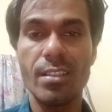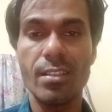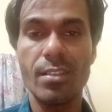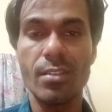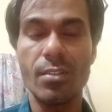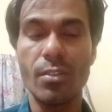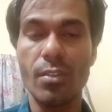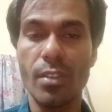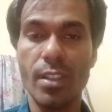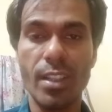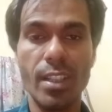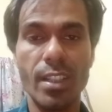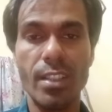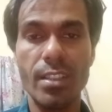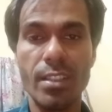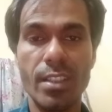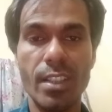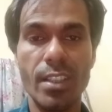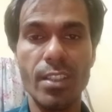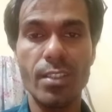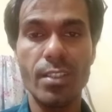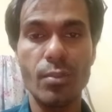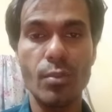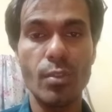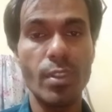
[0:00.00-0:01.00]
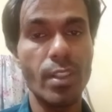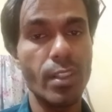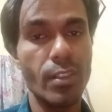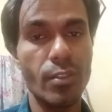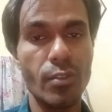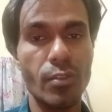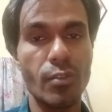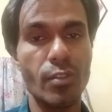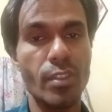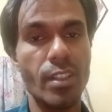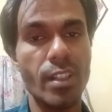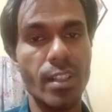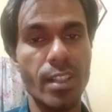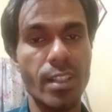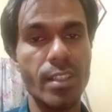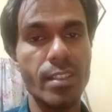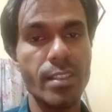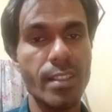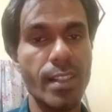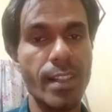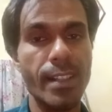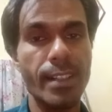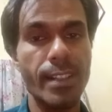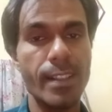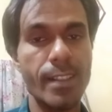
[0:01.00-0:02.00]
Okay, dear students, you could
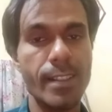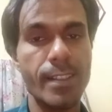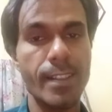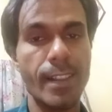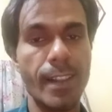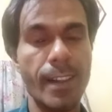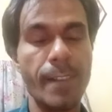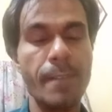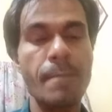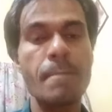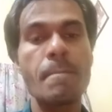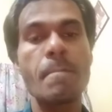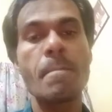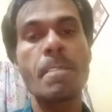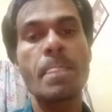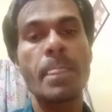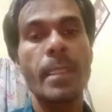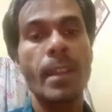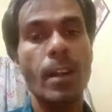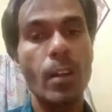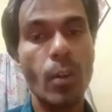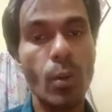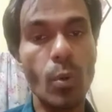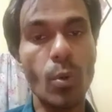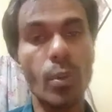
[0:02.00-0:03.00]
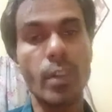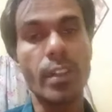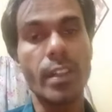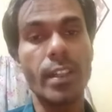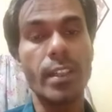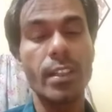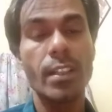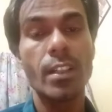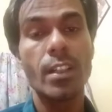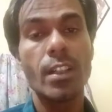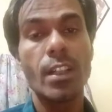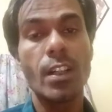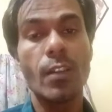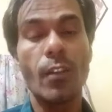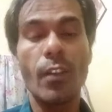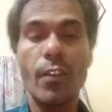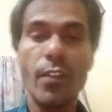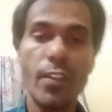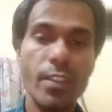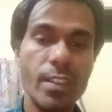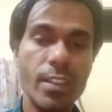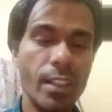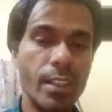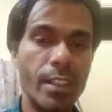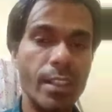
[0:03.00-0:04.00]
understand this thing. Okay, what
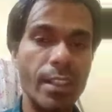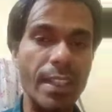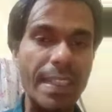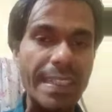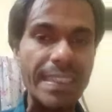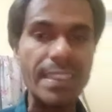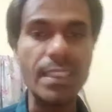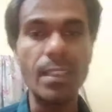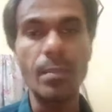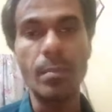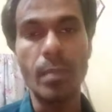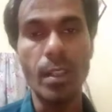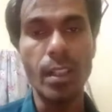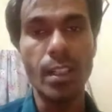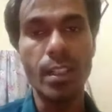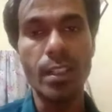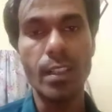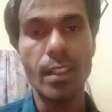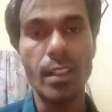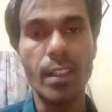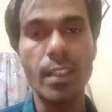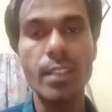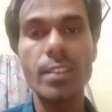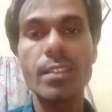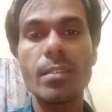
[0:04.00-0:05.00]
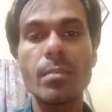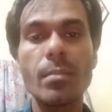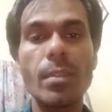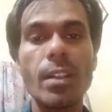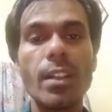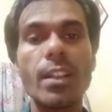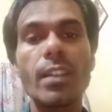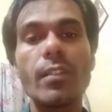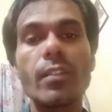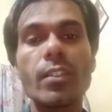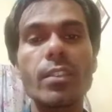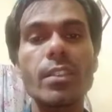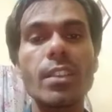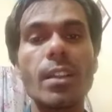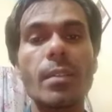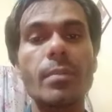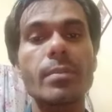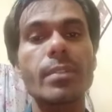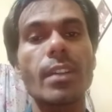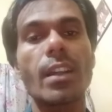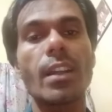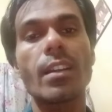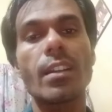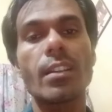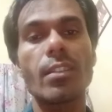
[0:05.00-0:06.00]
was the dissimilarity? Dissimilarity was the
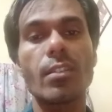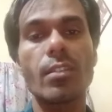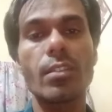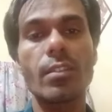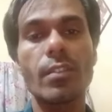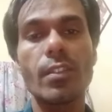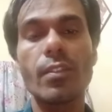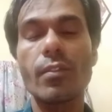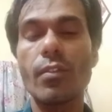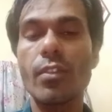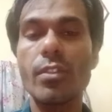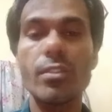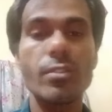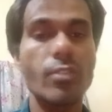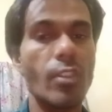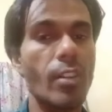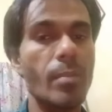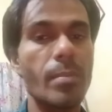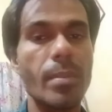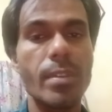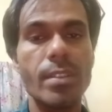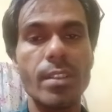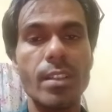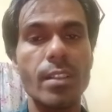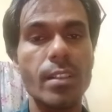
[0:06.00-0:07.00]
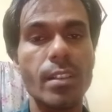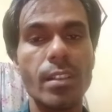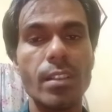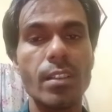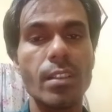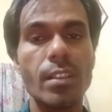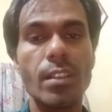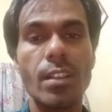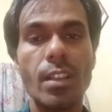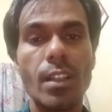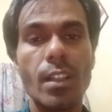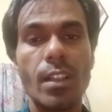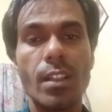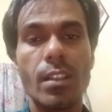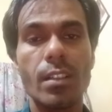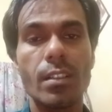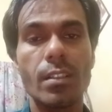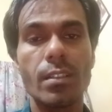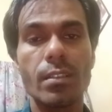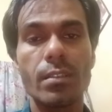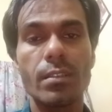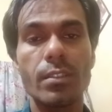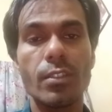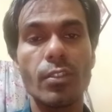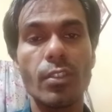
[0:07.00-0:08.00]
epsilon naught. It was not present in the
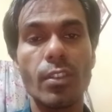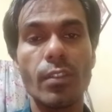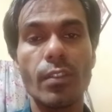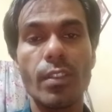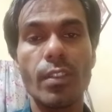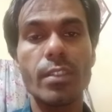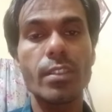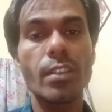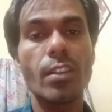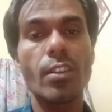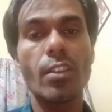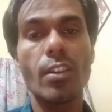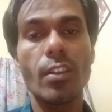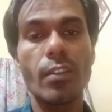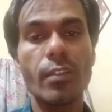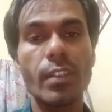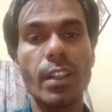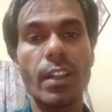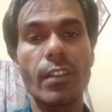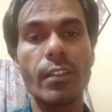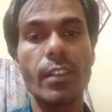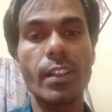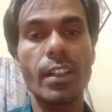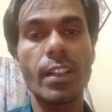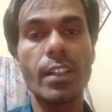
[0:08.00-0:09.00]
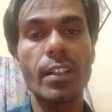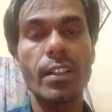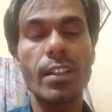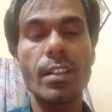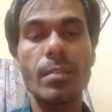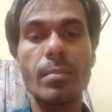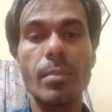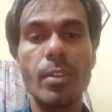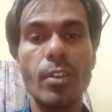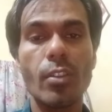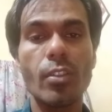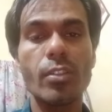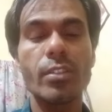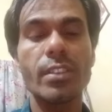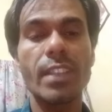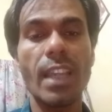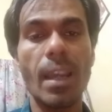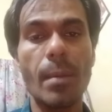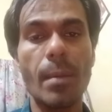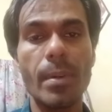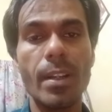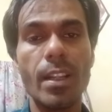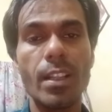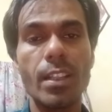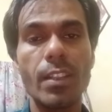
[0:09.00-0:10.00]
universal law of gravitation because
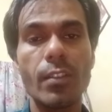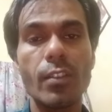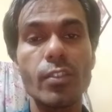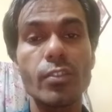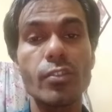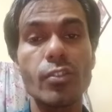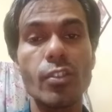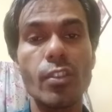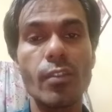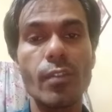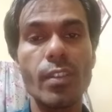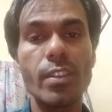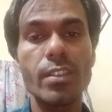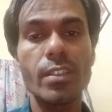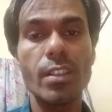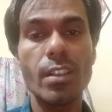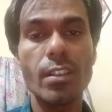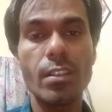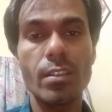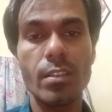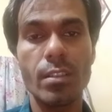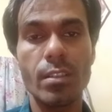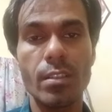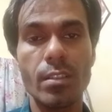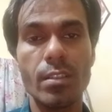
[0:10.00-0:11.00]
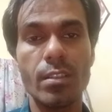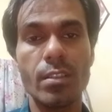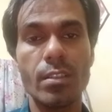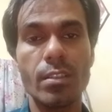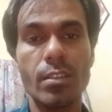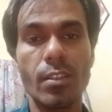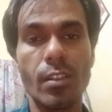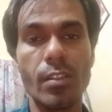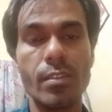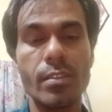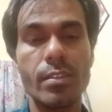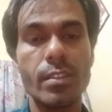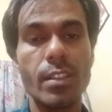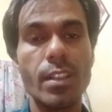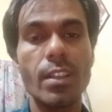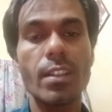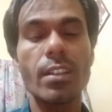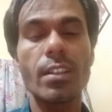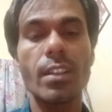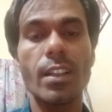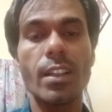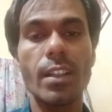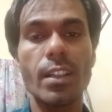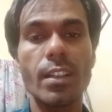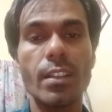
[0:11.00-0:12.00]
capital G was universal constant.
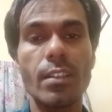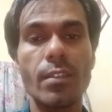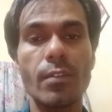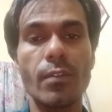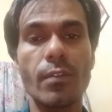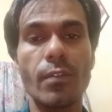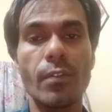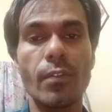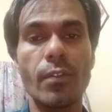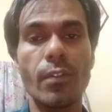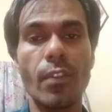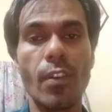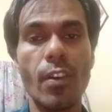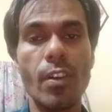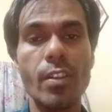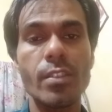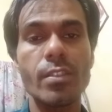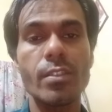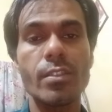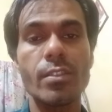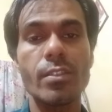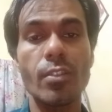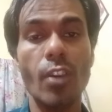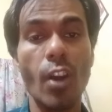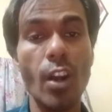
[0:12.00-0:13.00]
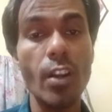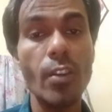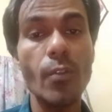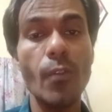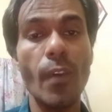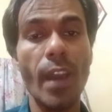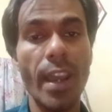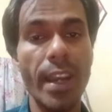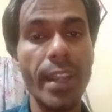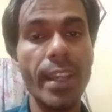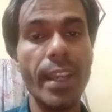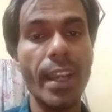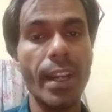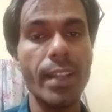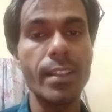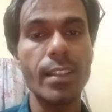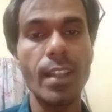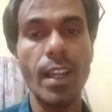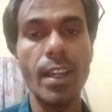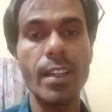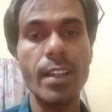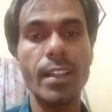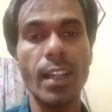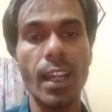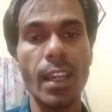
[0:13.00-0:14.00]
It was not varying at
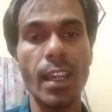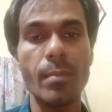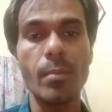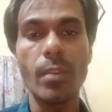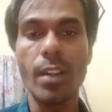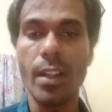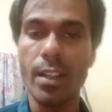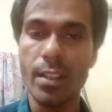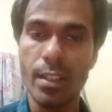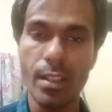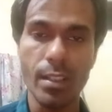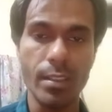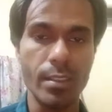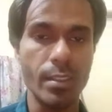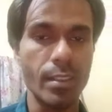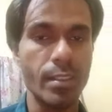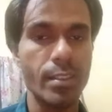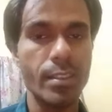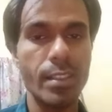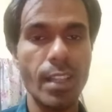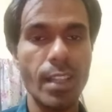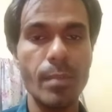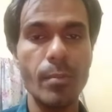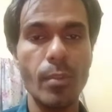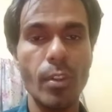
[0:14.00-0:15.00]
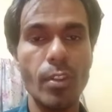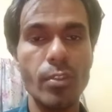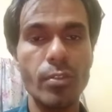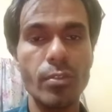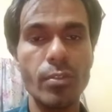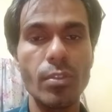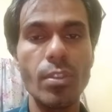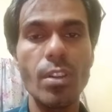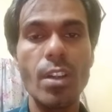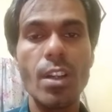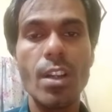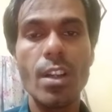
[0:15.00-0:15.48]
that time and at this time also